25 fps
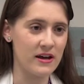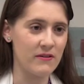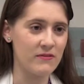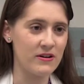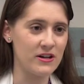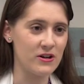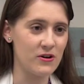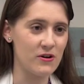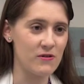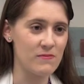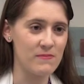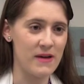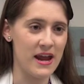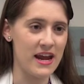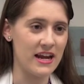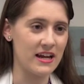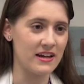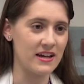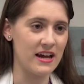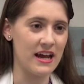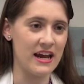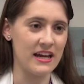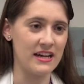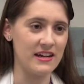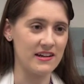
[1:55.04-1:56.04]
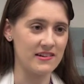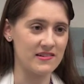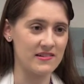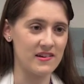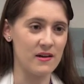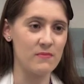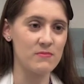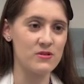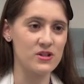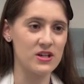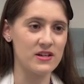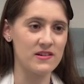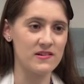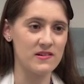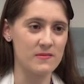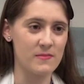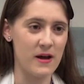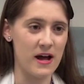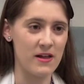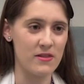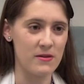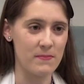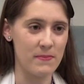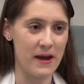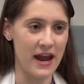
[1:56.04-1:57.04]
that we don't make any assumptions
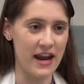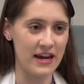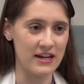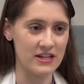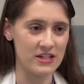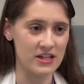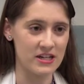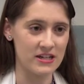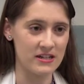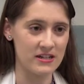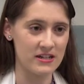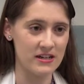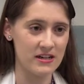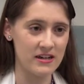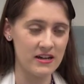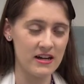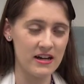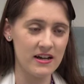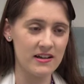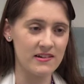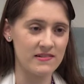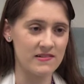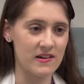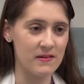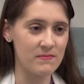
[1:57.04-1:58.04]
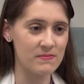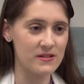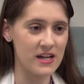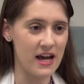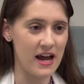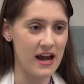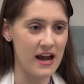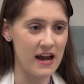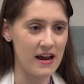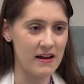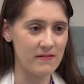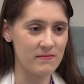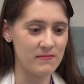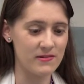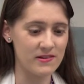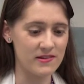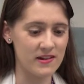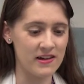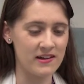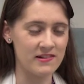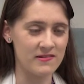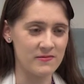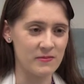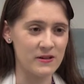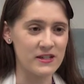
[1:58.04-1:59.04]
about the patient. Sometimes,
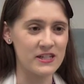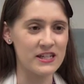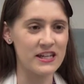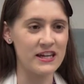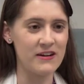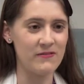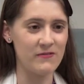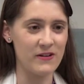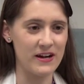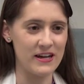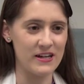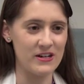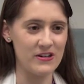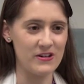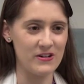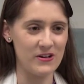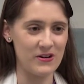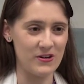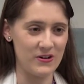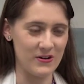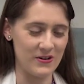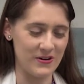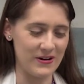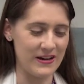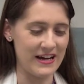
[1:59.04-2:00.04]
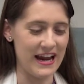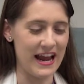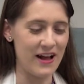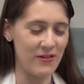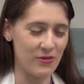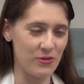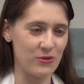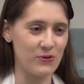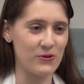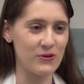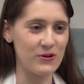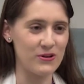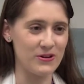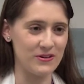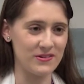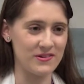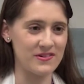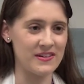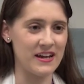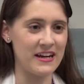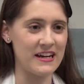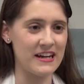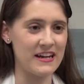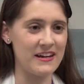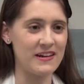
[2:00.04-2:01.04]
especially when you get through your
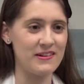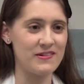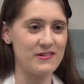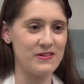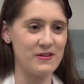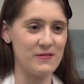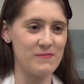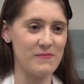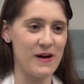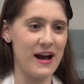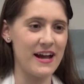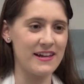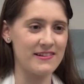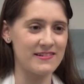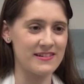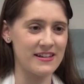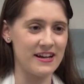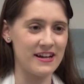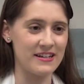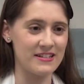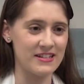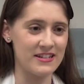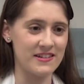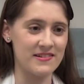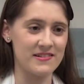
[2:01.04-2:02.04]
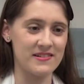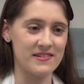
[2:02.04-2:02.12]
studies, you might start to